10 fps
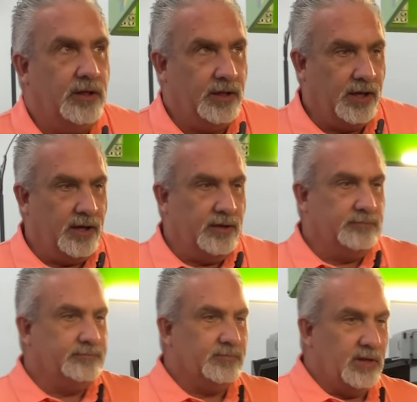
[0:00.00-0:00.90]
Uh,
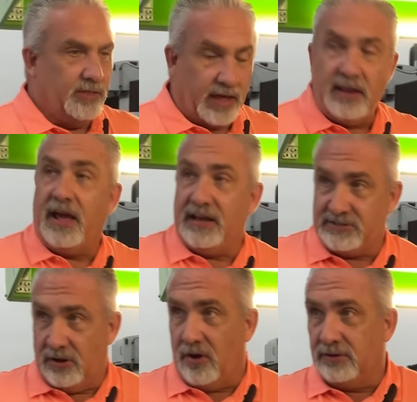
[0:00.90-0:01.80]
they last
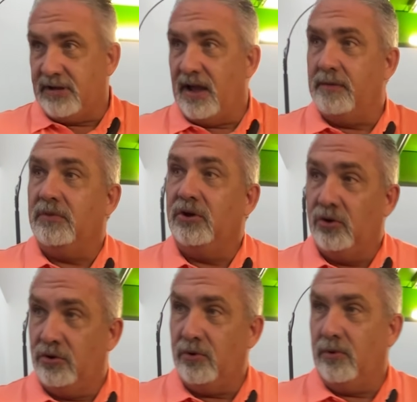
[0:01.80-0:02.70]
a long time.
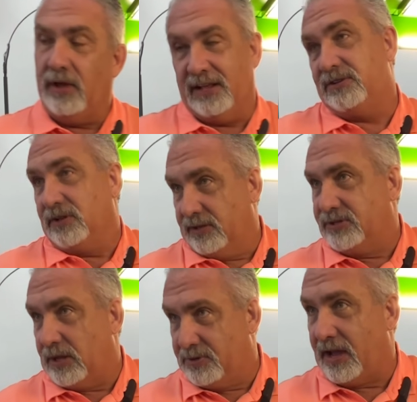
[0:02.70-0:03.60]
You do. It's
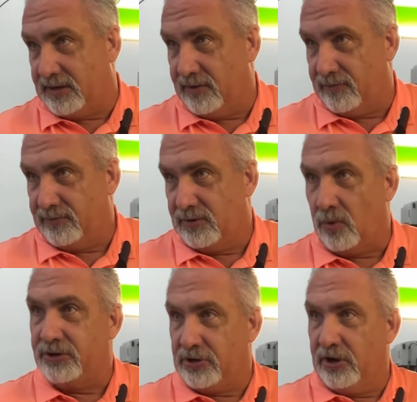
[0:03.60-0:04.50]
subjective to
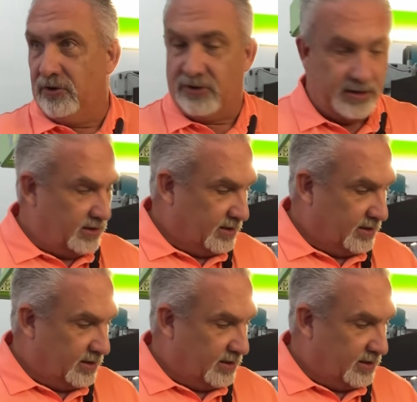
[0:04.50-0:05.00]
what you're using.